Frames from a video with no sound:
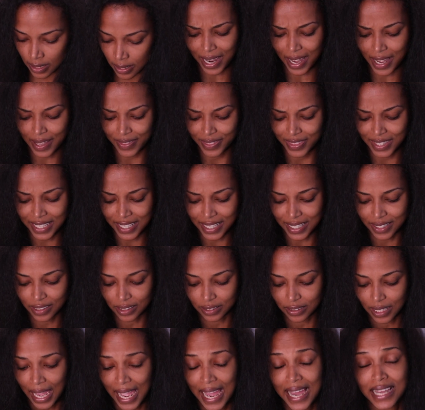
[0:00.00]
I think in the
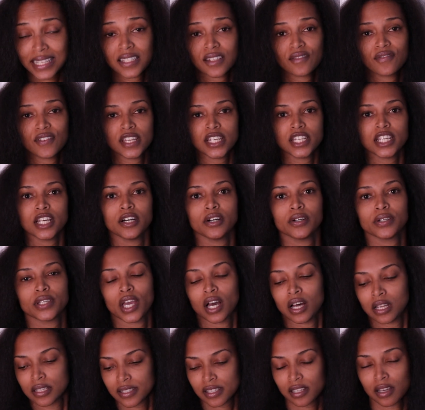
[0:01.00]
last video,
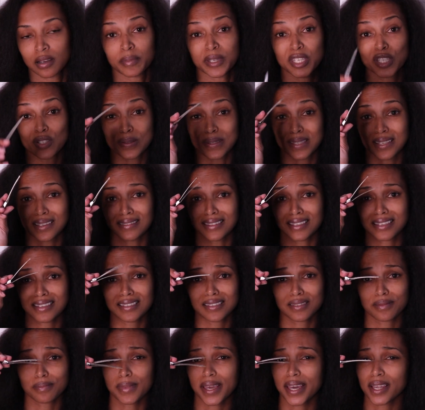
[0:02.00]
y'all saw me using
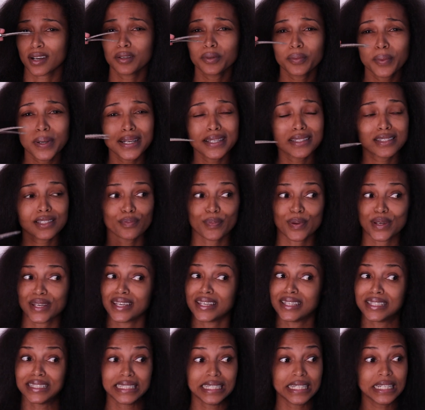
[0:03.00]
these metal ones,
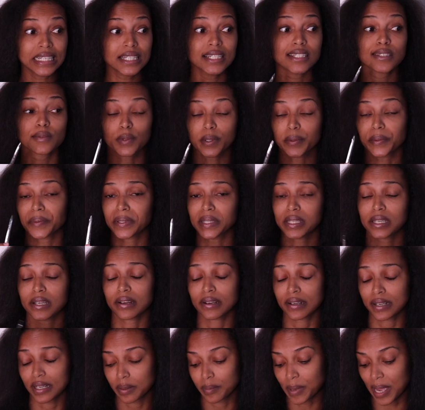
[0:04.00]
but these were really
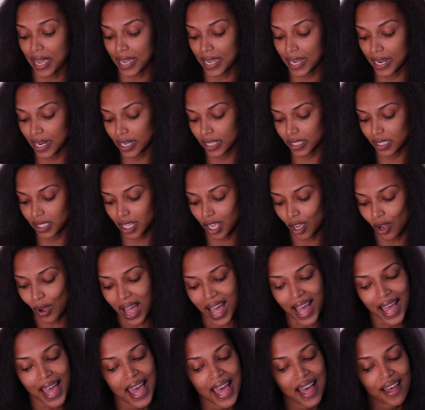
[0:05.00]
hurting my hair. So
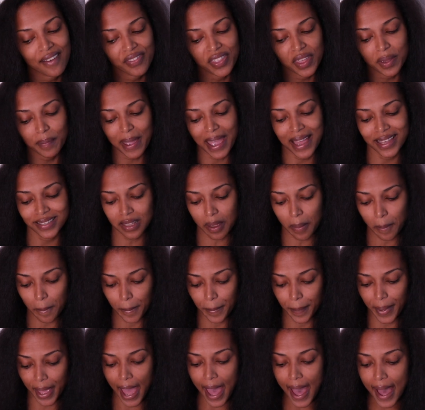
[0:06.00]
I have them as a
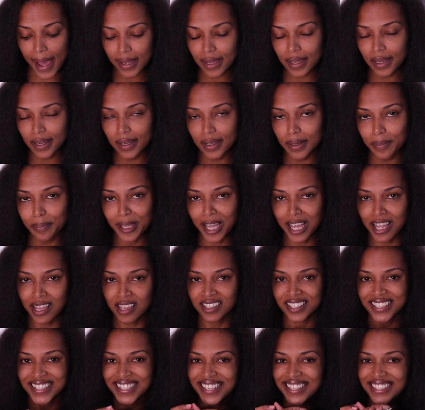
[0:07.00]
backup
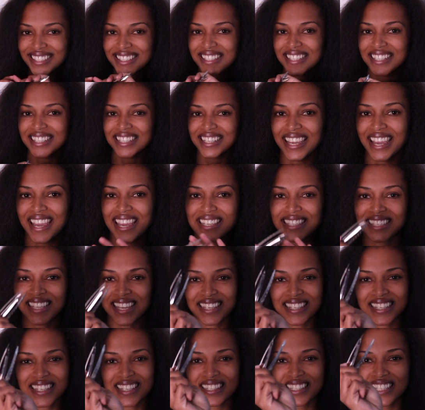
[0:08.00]
just case
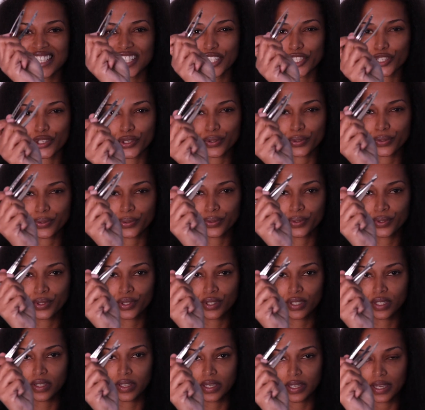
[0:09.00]
I need to do
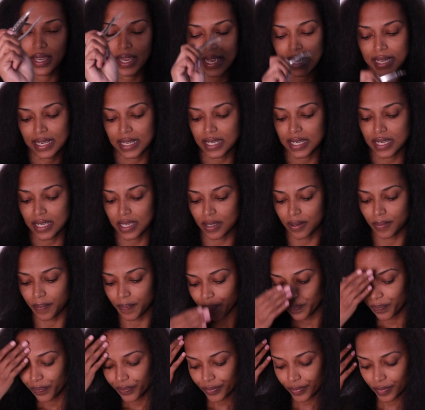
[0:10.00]
any
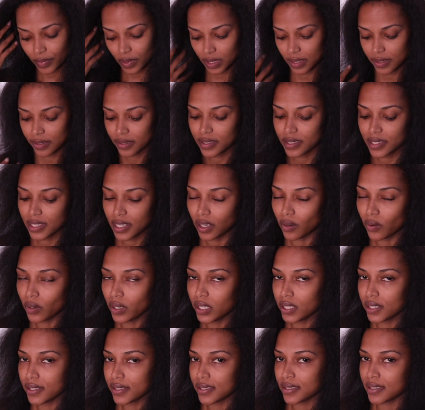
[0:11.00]

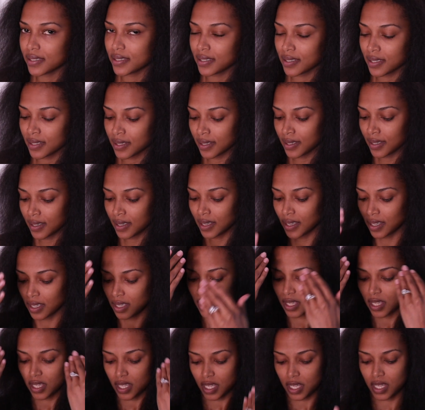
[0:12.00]
serious
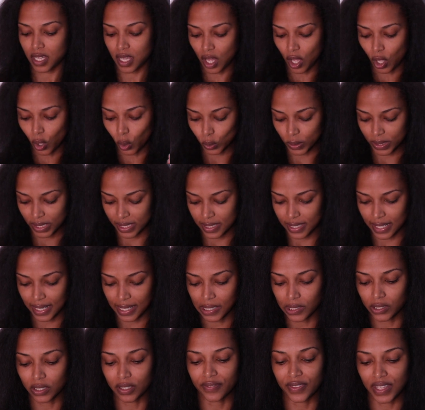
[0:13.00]
holding
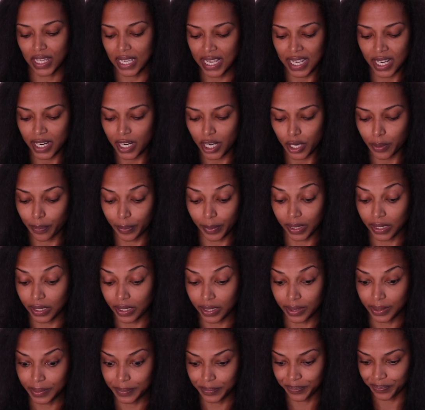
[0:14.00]
down of the hair,
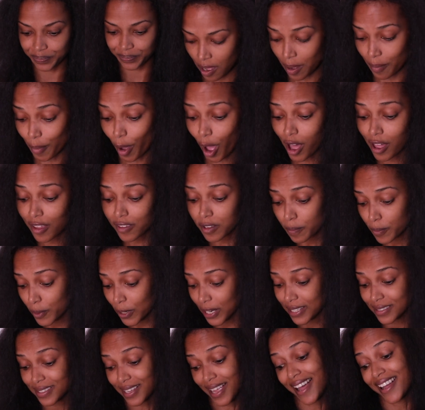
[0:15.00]
but um, all the
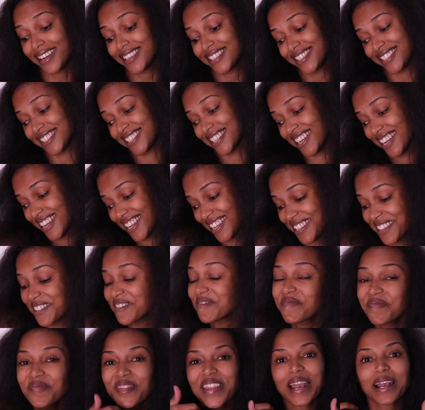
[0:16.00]
brands actually
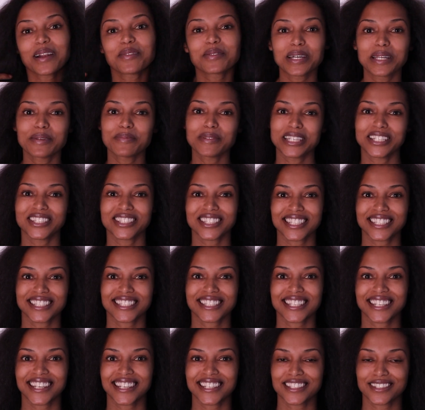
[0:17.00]
that I'm going to be using in
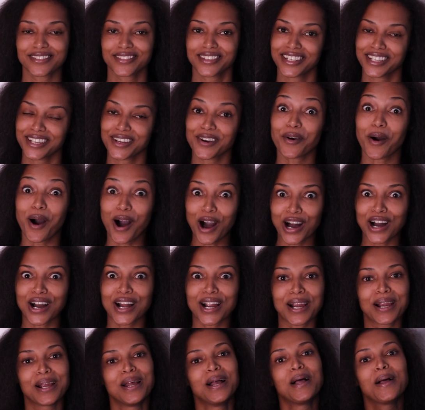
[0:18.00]
today's video
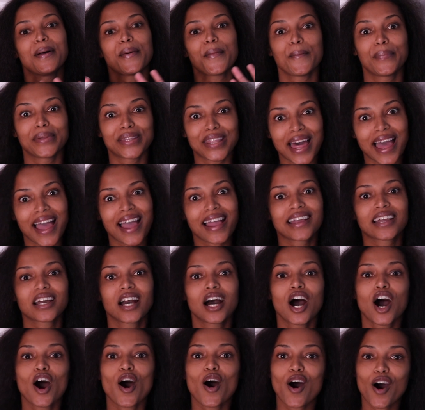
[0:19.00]
are black
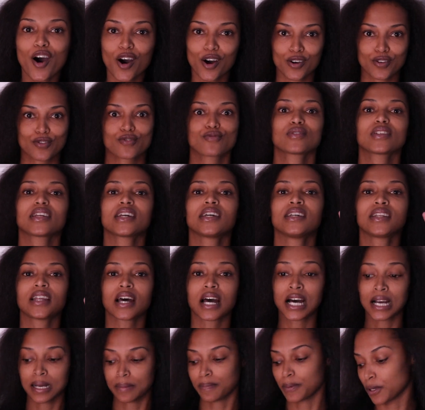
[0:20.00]
owned and
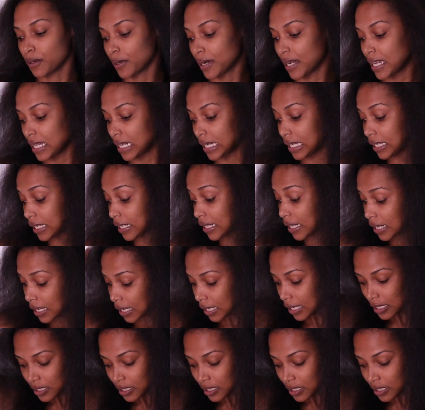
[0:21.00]
operated.